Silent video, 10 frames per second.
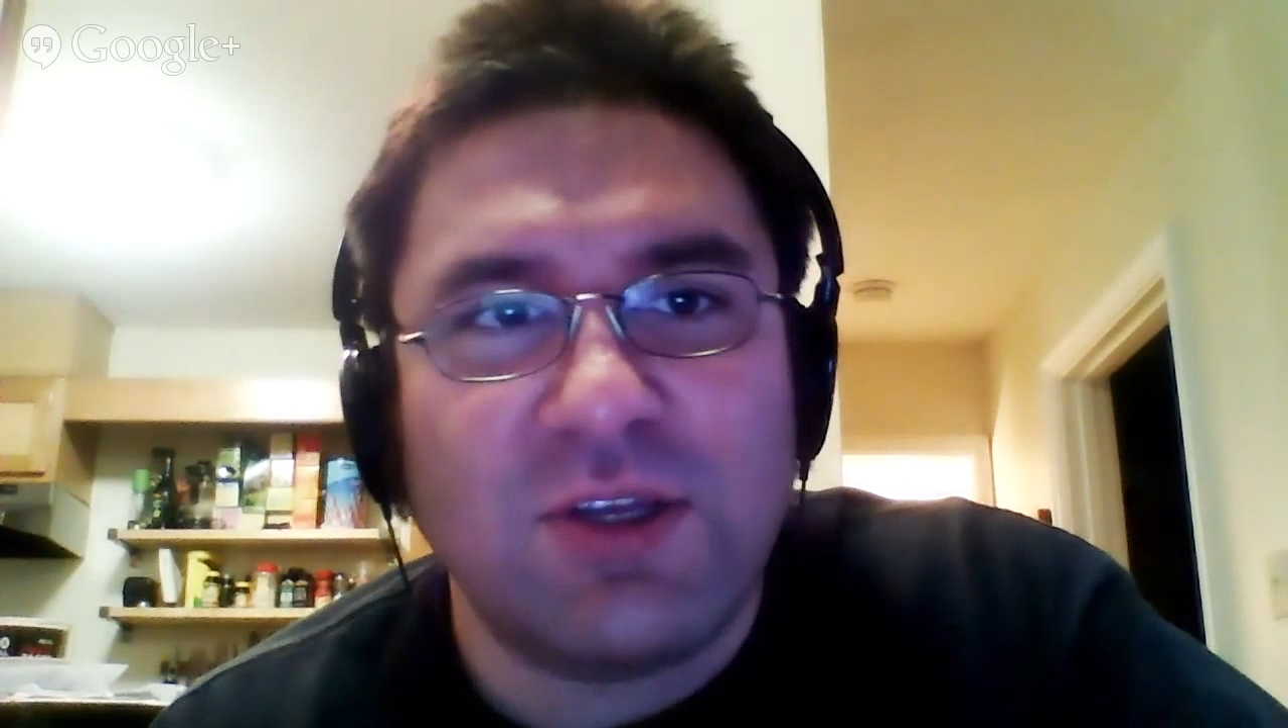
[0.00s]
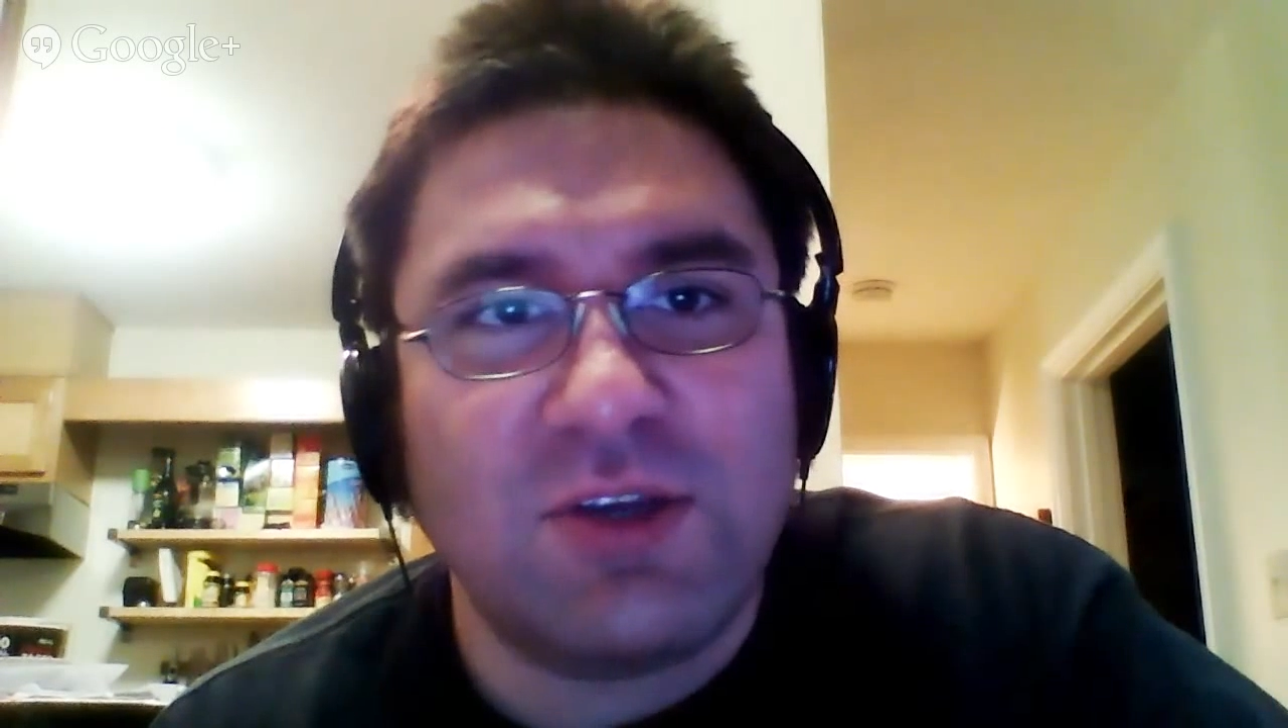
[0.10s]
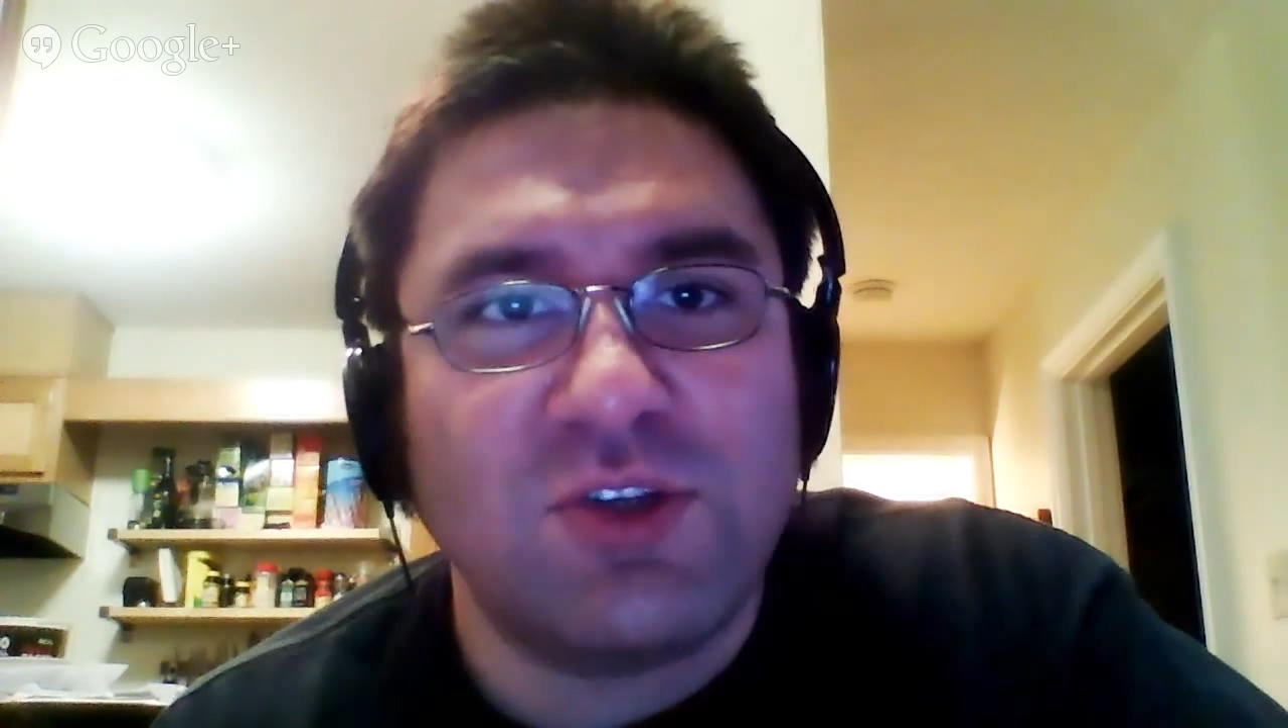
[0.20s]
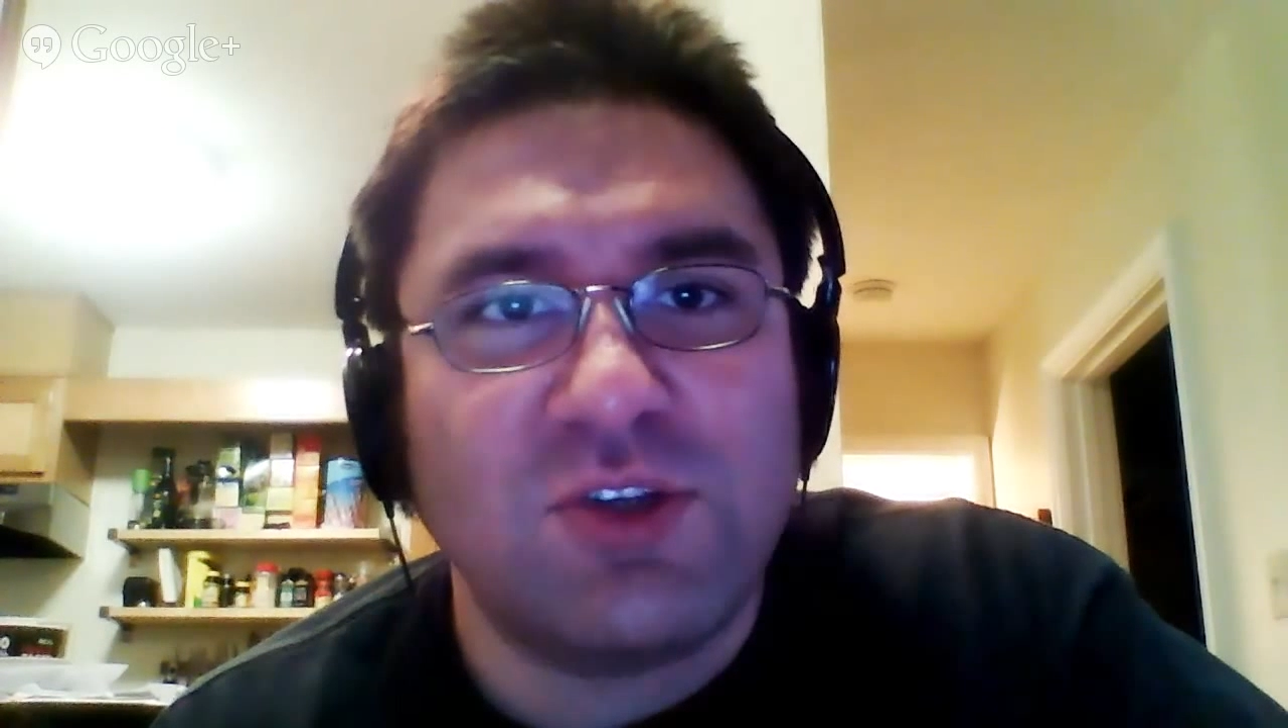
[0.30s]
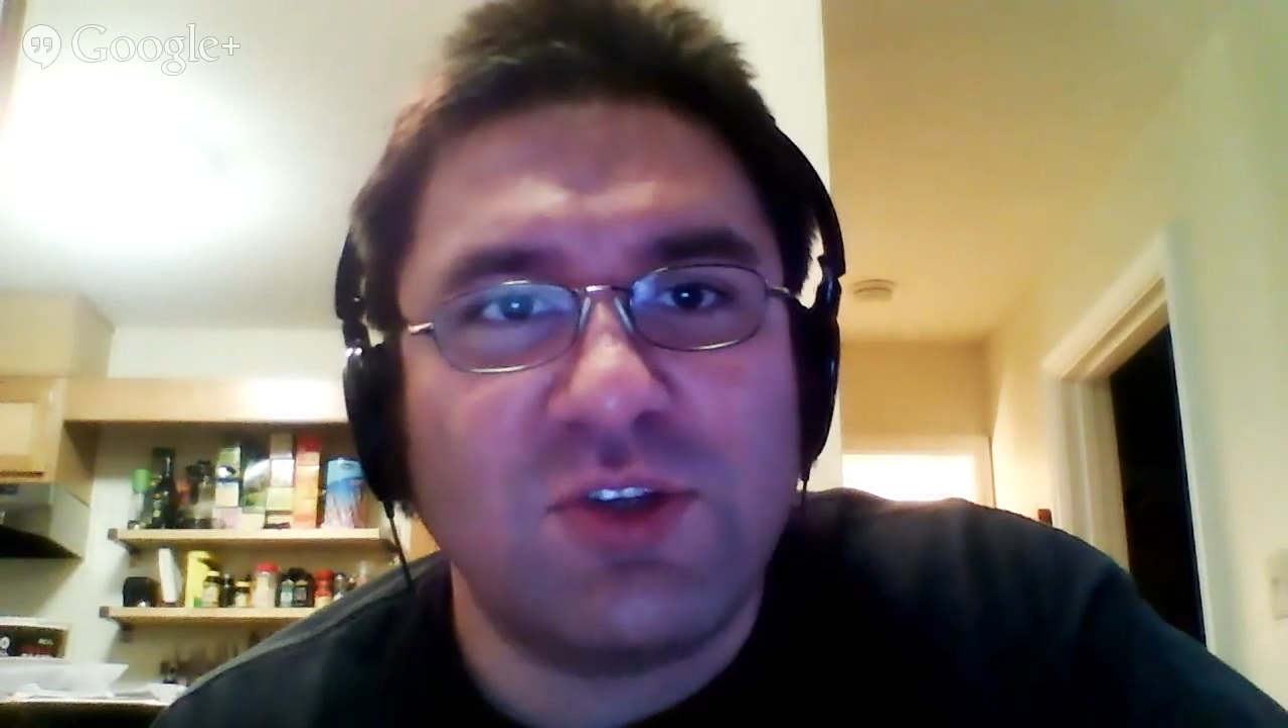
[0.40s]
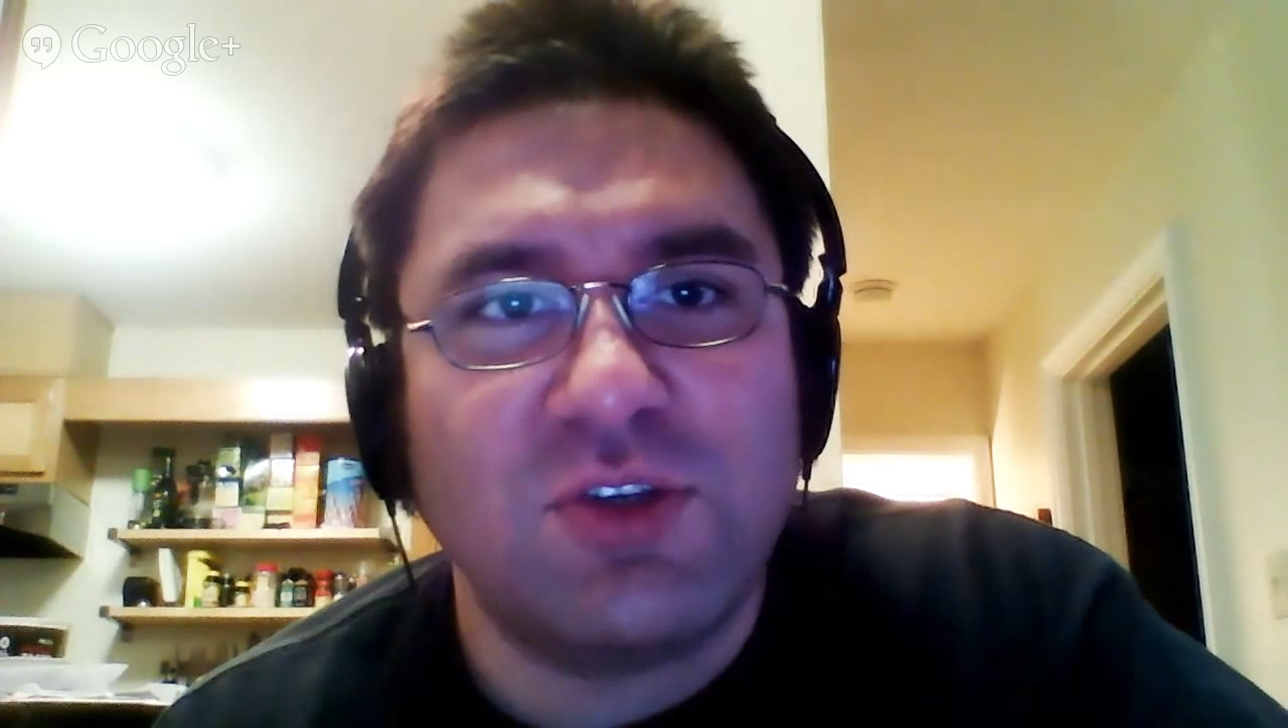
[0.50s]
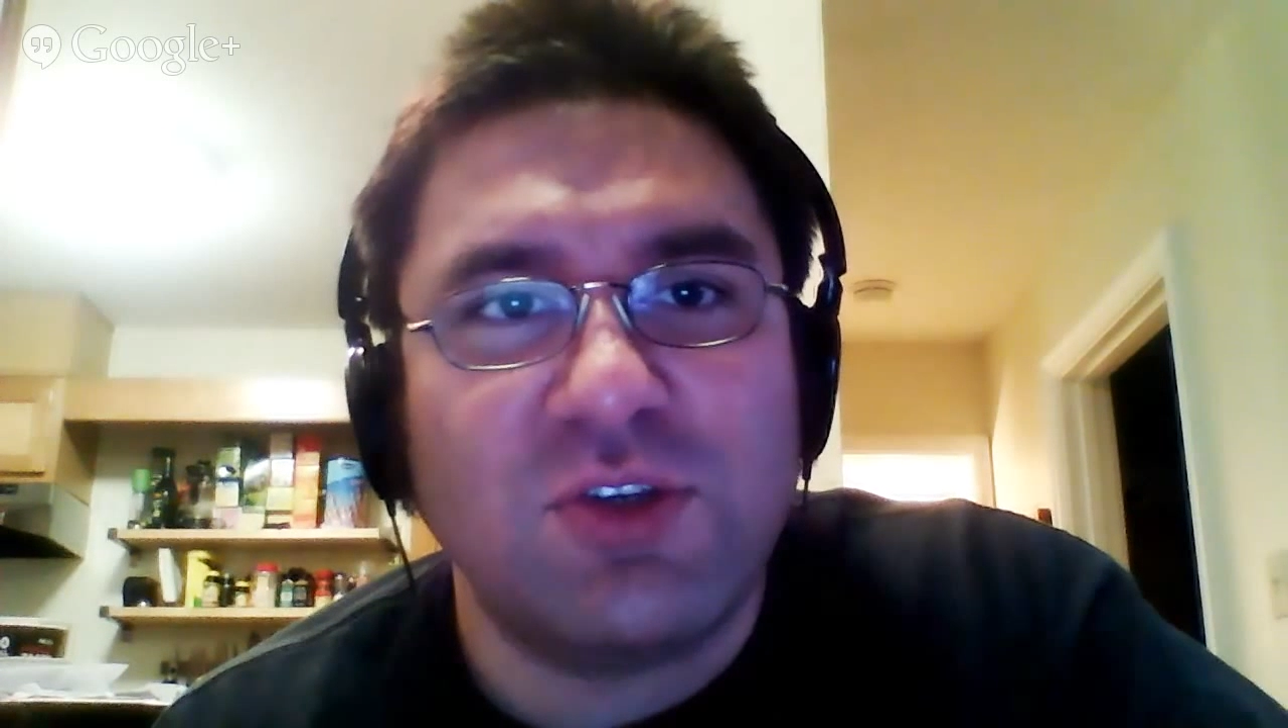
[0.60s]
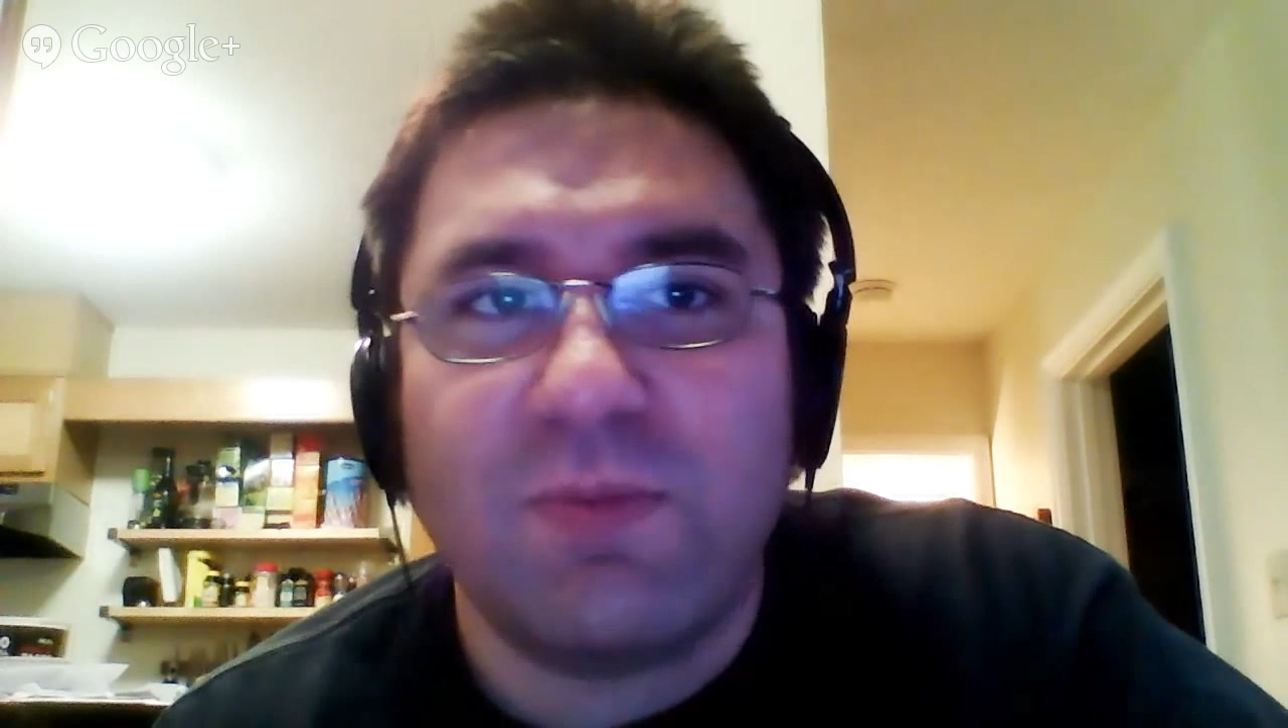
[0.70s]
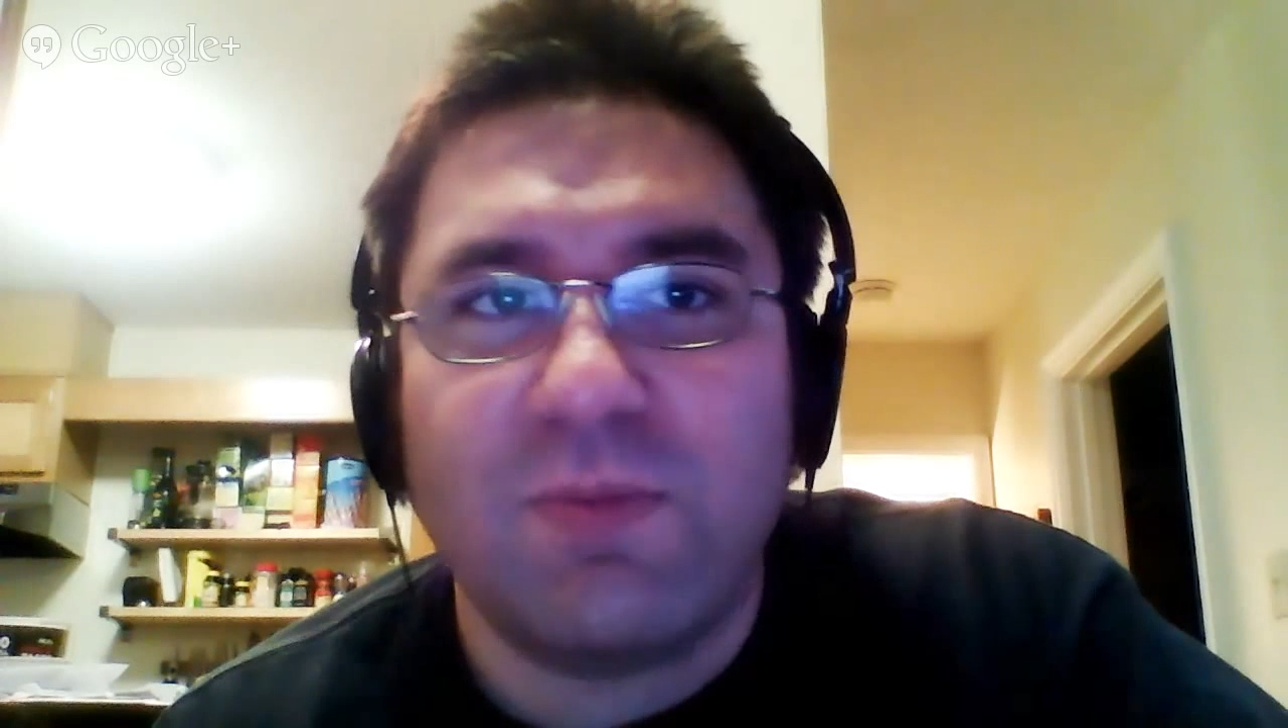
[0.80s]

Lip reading: there's